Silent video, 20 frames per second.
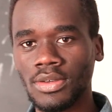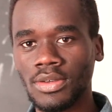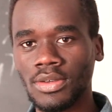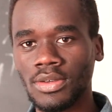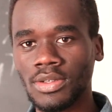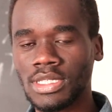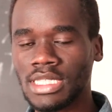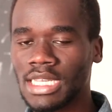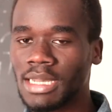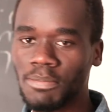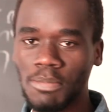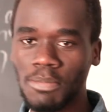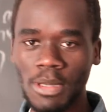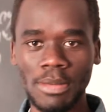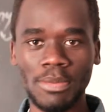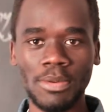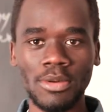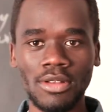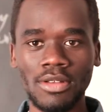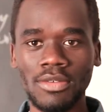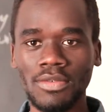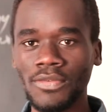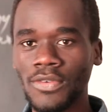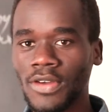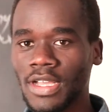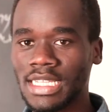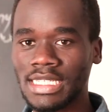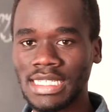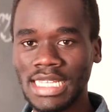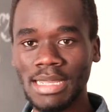Because some people,
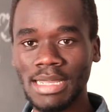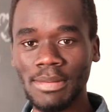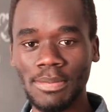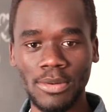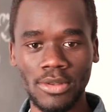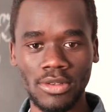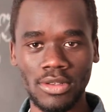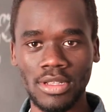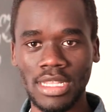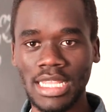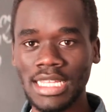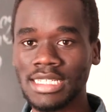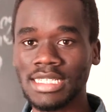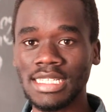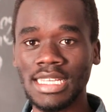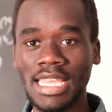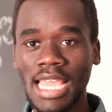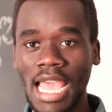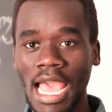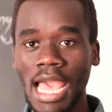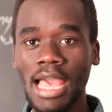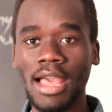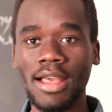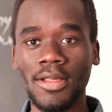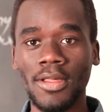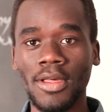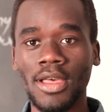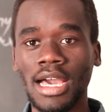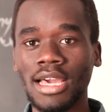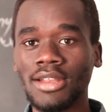for example, let's say,
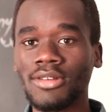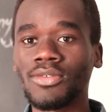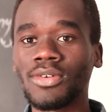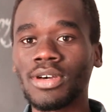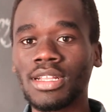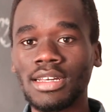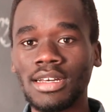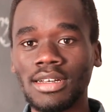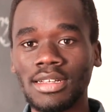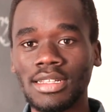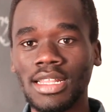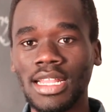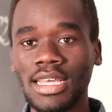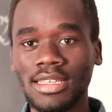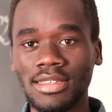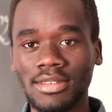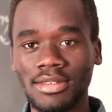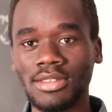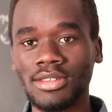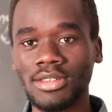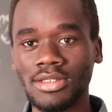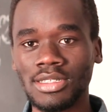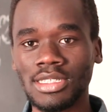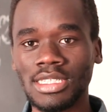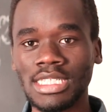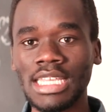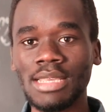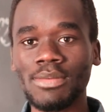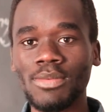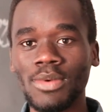I don't want to like
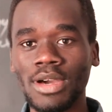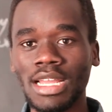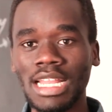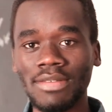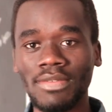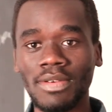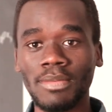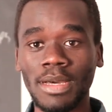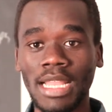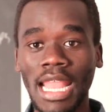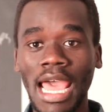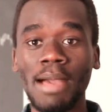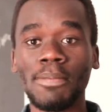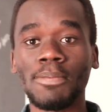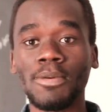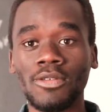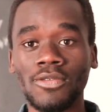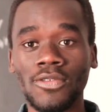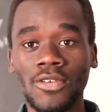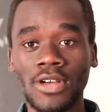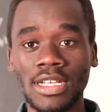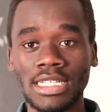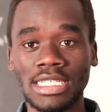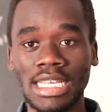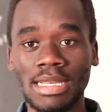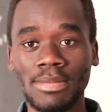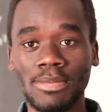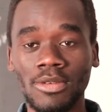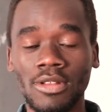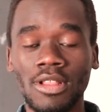seem whatever, but Apple, for
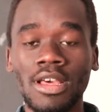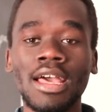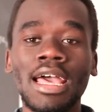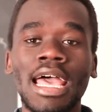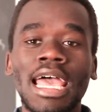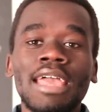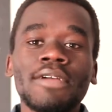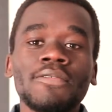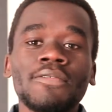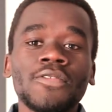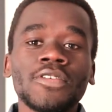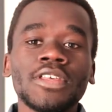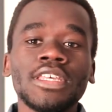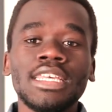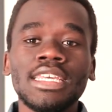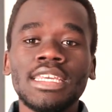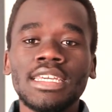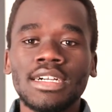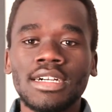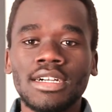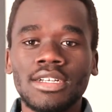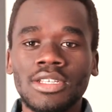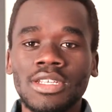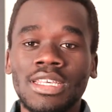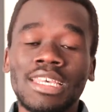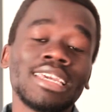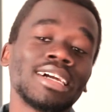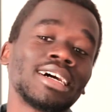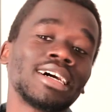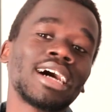example, every year you
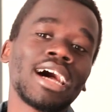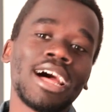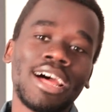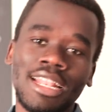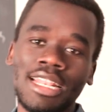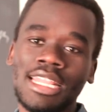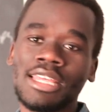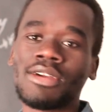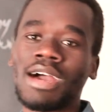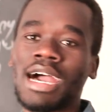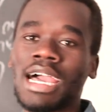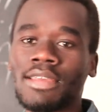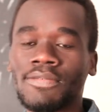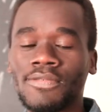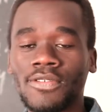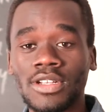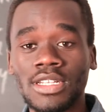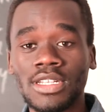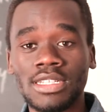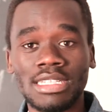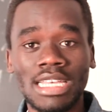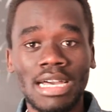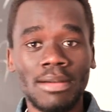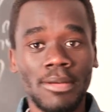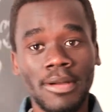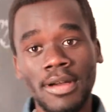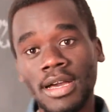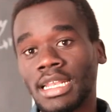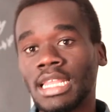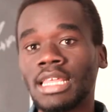hear a new iPhone is
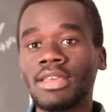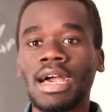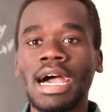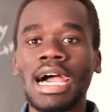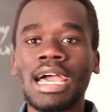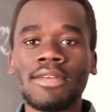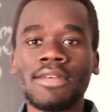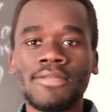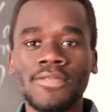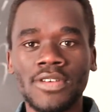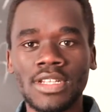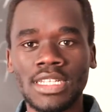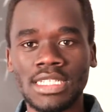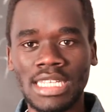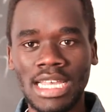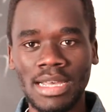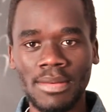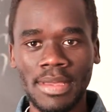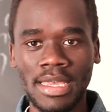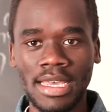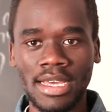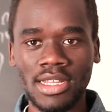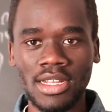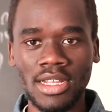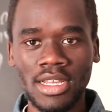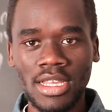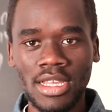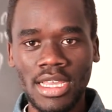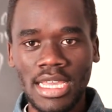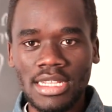coming, a new iPhone is coming out,
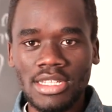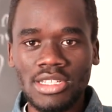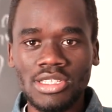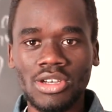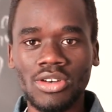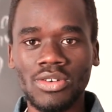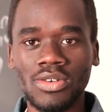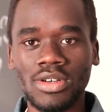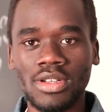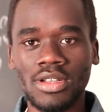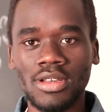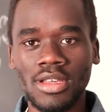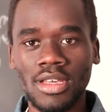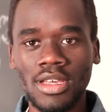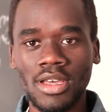and so on.